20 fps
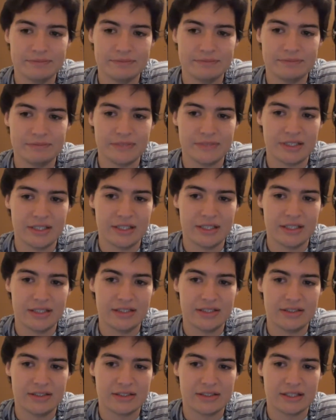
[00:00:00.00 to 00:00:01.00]

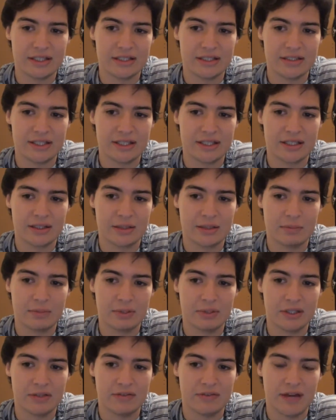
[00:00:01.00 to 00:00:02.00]
it's just going to take
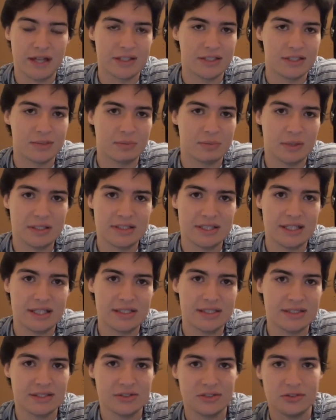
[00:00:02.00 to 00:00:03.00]
complete advantage. Plus, he has
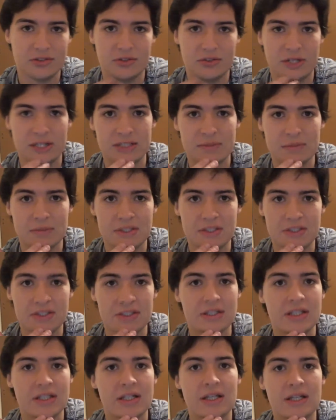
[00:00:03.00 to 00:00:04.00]
instant
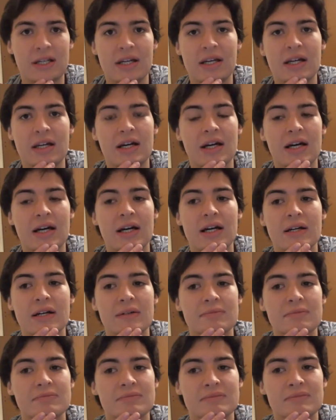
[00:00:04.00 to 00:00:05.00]
transmission.
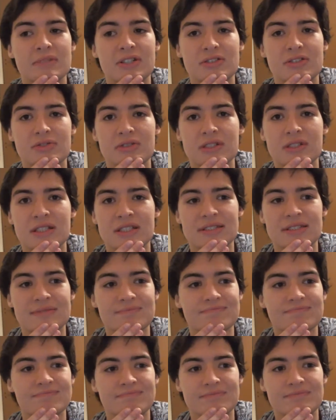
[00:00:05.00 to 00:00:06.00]
There's really
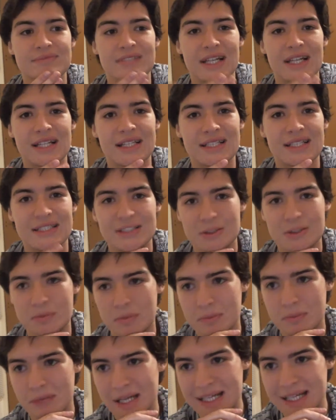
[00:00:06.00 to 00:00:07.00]
nothing
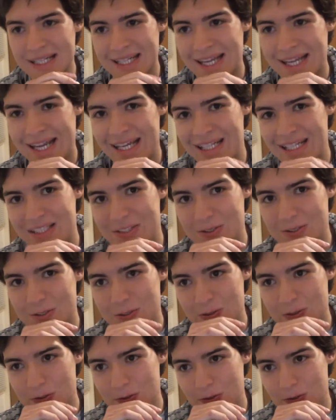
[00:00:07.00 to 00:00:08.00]
Superman can
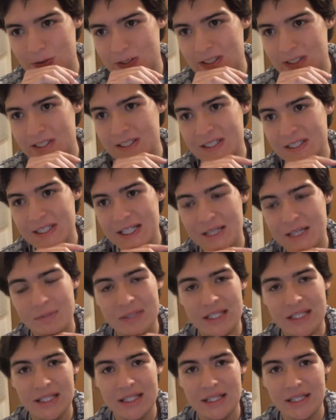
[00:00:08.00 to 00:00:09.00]
do. I
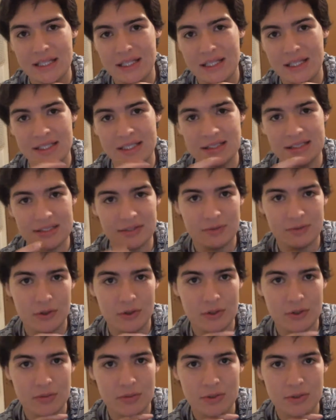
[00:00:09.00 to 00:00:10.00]
mean, he is
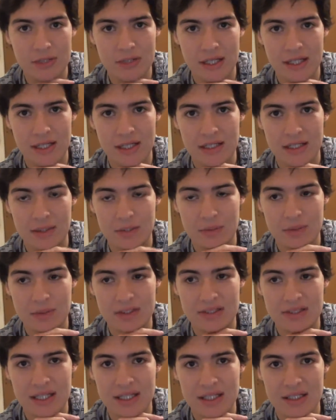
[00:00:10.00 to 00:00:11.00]
invulnerable, and it would
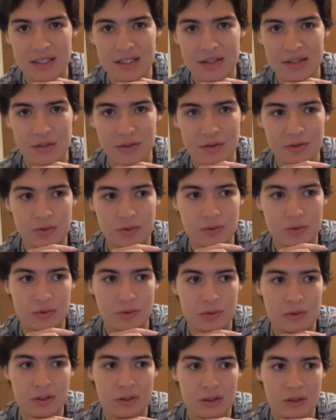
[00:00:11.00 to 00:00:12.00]
take Goku
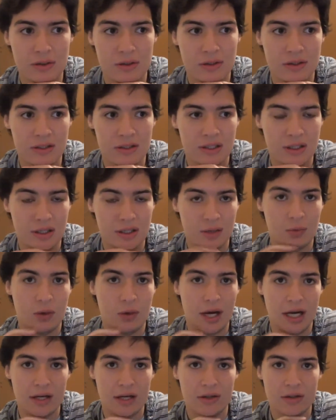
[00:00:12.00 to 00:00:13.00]
a
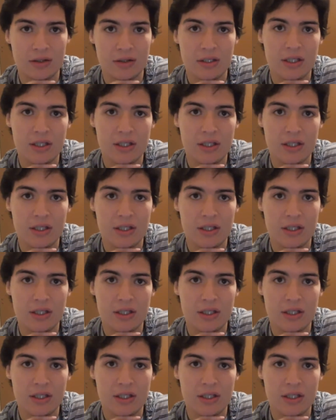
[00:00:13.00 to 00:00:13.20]
while